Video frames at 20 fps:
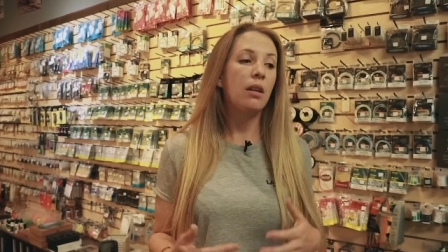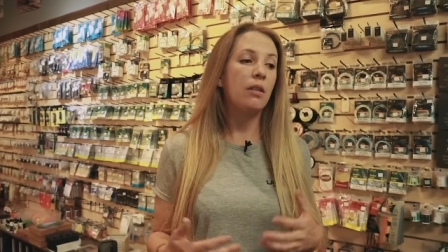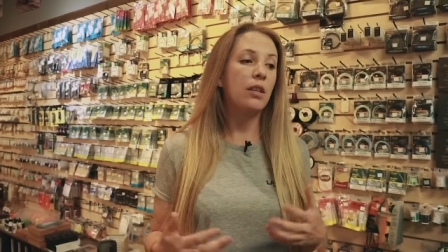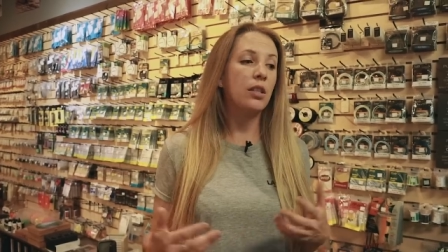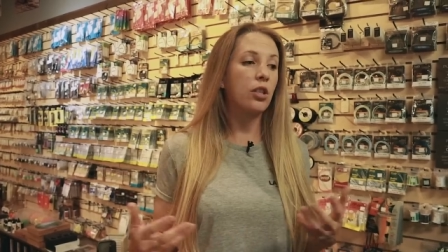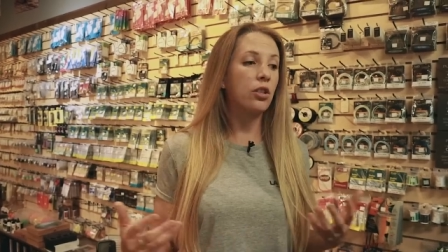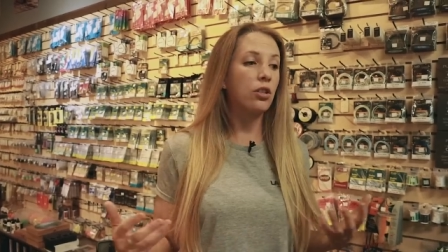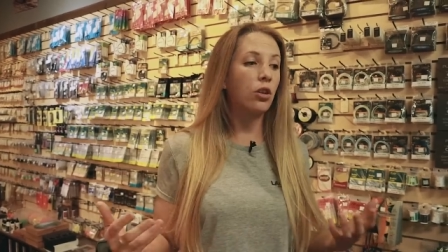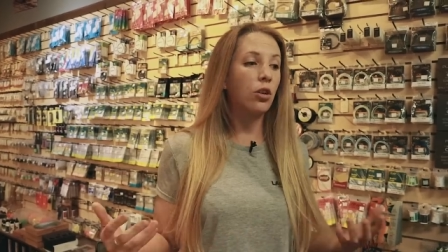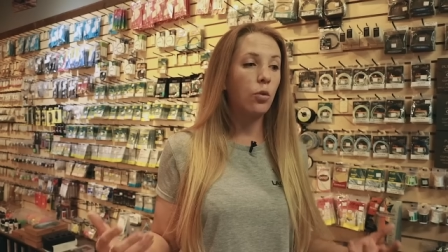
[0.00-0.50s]

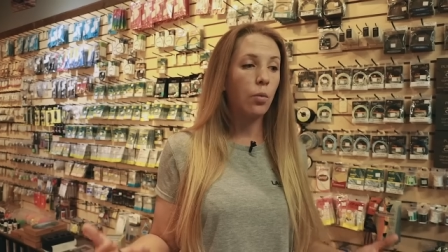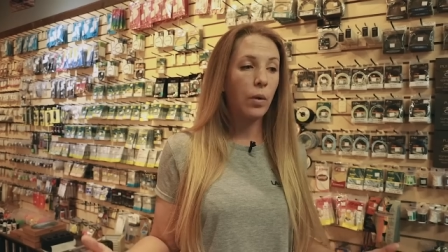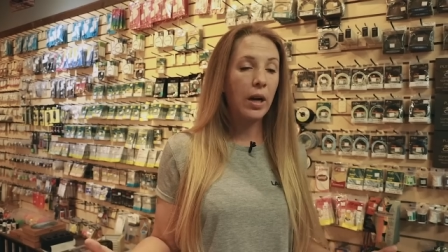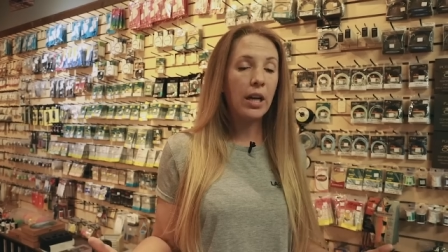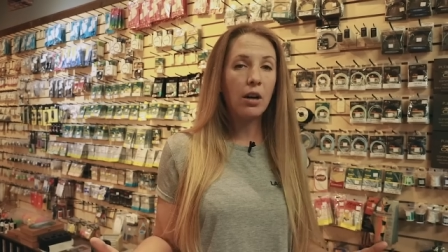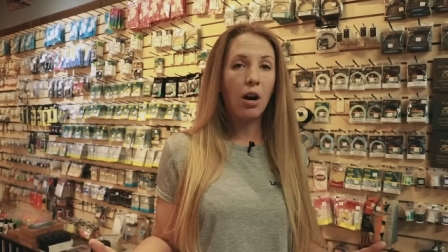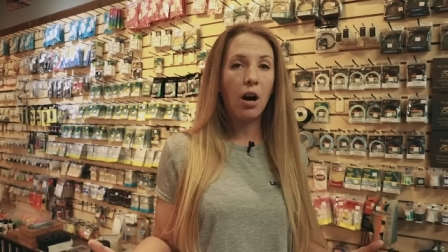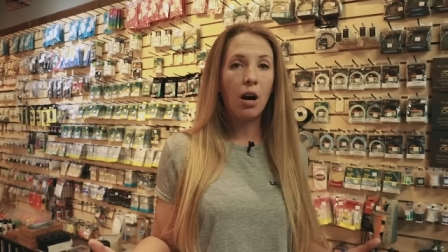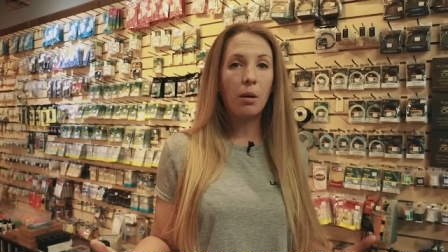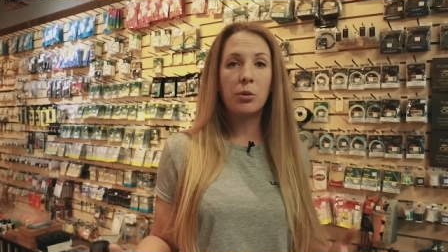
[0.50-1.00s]
This is a
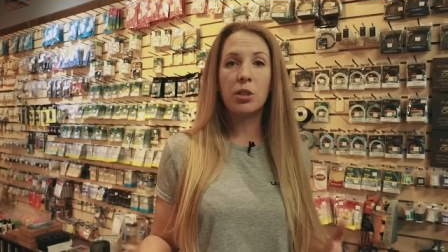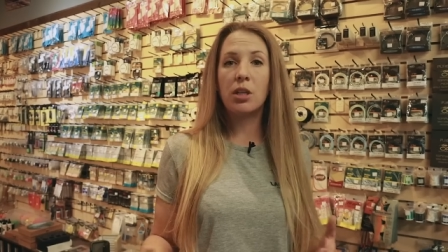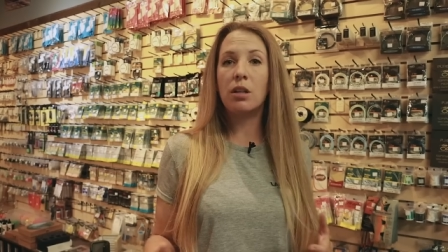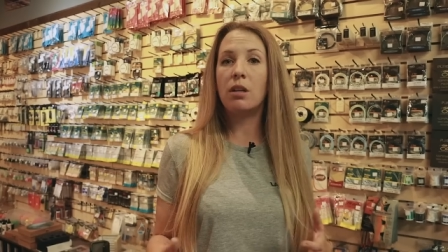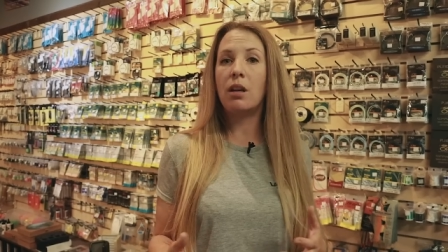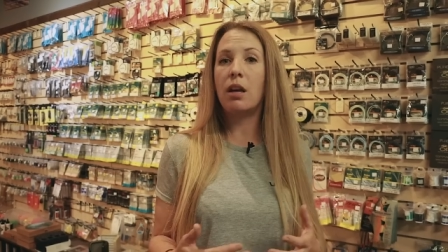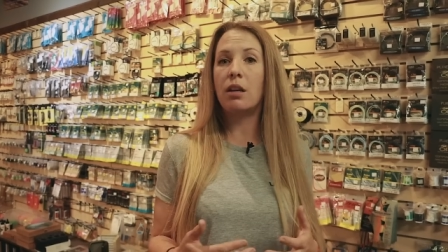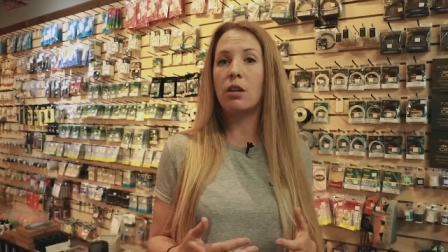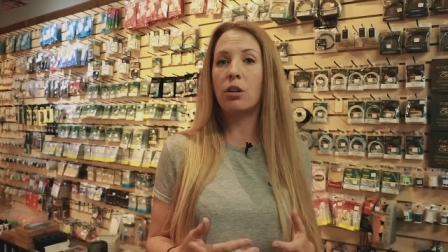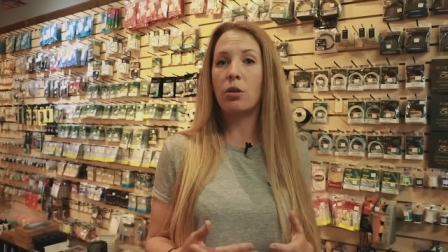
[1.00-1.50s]
great
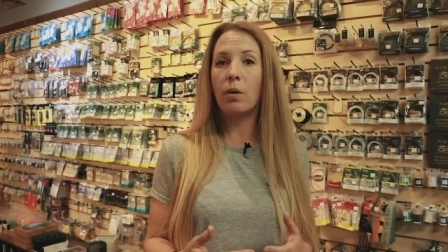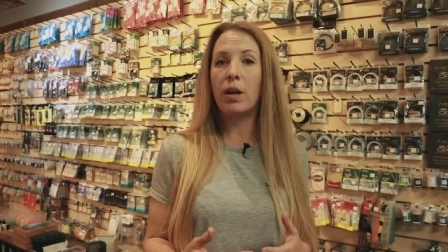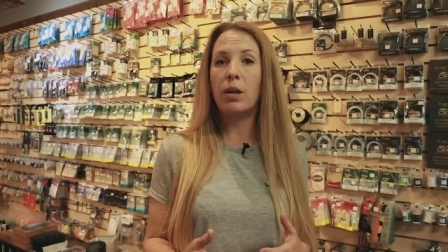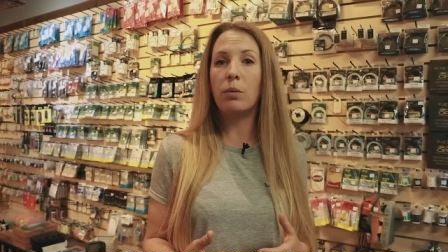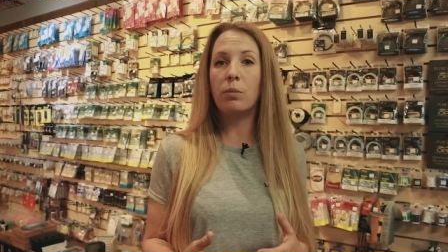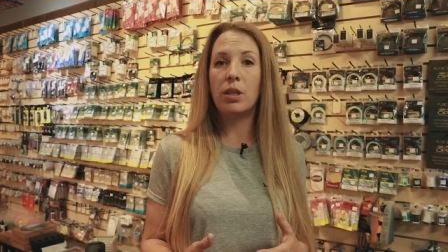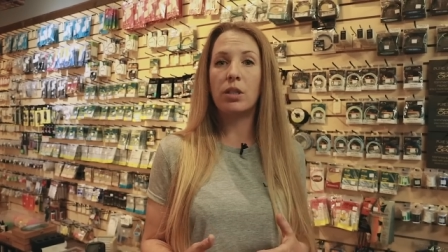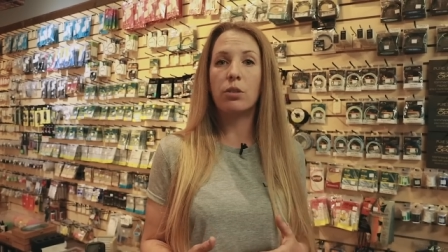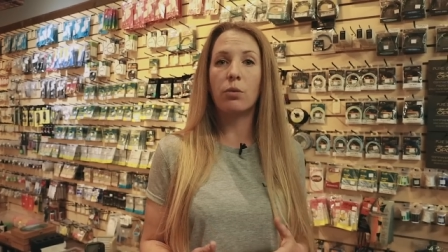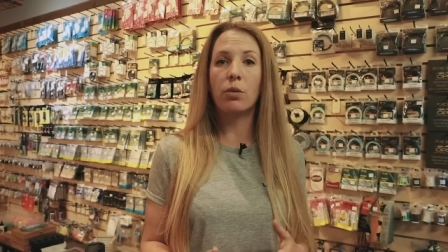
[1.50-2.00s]
option and a
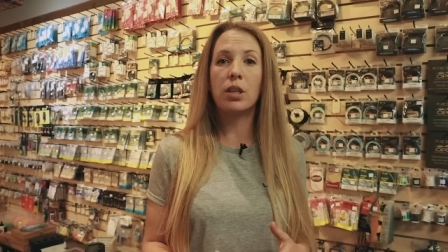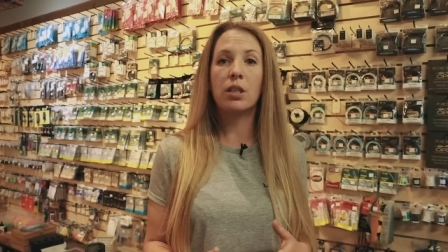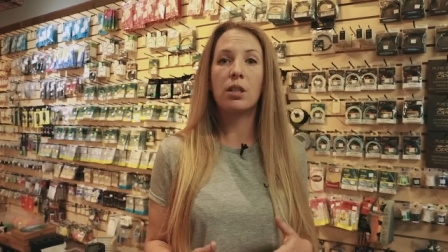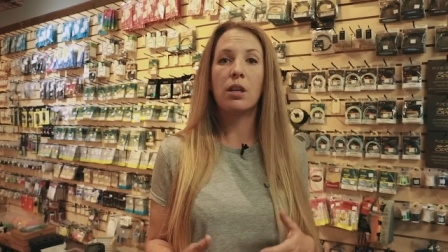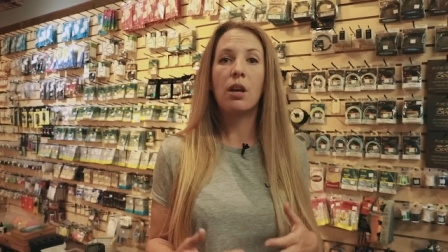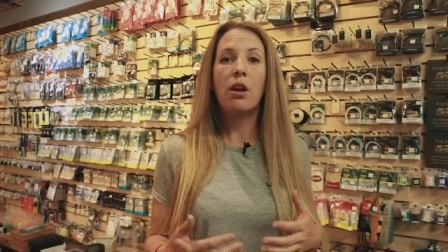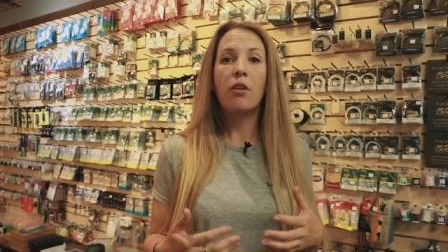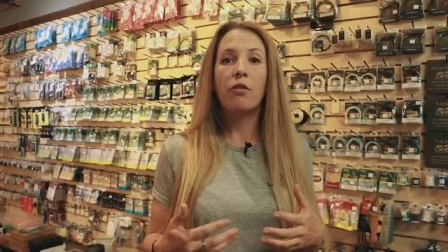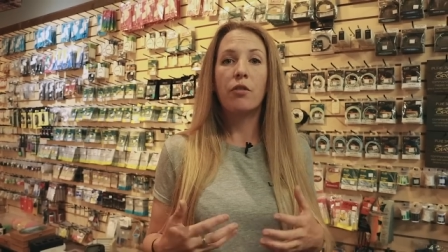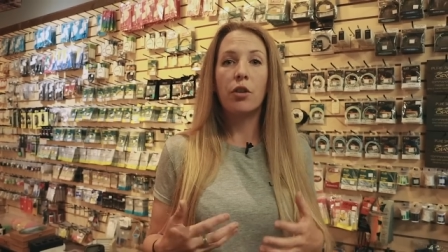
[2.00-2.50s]
great resource